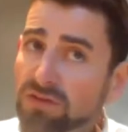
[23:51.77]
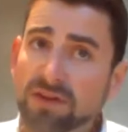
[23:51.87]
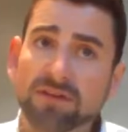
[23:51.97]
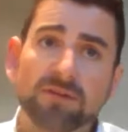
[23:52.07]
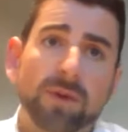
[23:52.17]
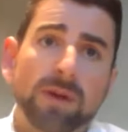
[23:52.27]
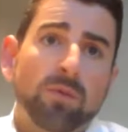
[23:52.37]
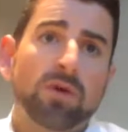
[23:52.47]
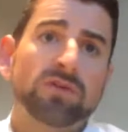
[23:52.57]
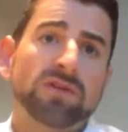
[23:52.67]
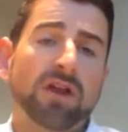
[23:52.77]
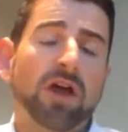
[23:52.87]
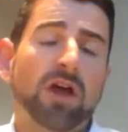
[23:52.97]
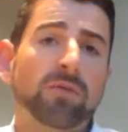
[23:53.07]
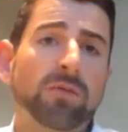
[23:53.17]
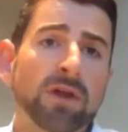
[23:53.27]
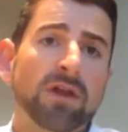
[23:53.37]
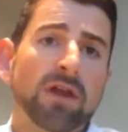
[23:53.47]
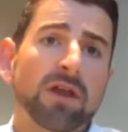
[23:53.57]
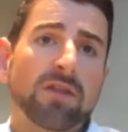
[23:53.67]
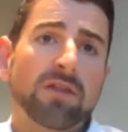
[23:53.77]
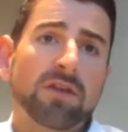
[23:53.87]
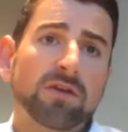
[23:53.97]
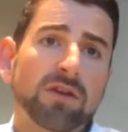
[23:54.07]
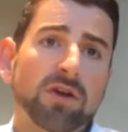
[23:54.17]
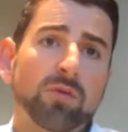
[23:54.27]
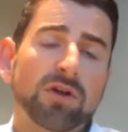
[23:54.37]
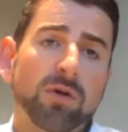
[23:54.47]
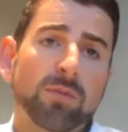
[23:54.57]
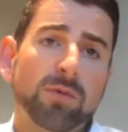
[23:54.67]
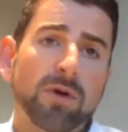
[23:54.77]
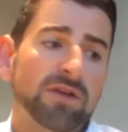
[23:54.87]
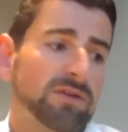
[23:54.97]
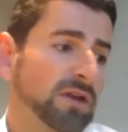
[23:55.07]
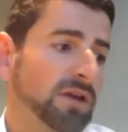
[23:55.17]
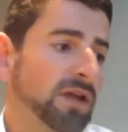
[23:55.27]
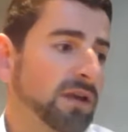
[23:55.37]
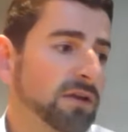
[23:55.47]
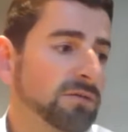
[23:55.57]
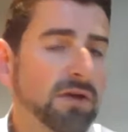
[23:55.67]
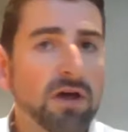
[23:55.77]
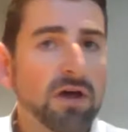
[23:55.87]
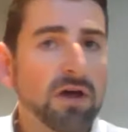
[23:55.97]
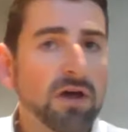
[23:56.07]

all of those aesthetics that people want in a home. They don't want to compromise in a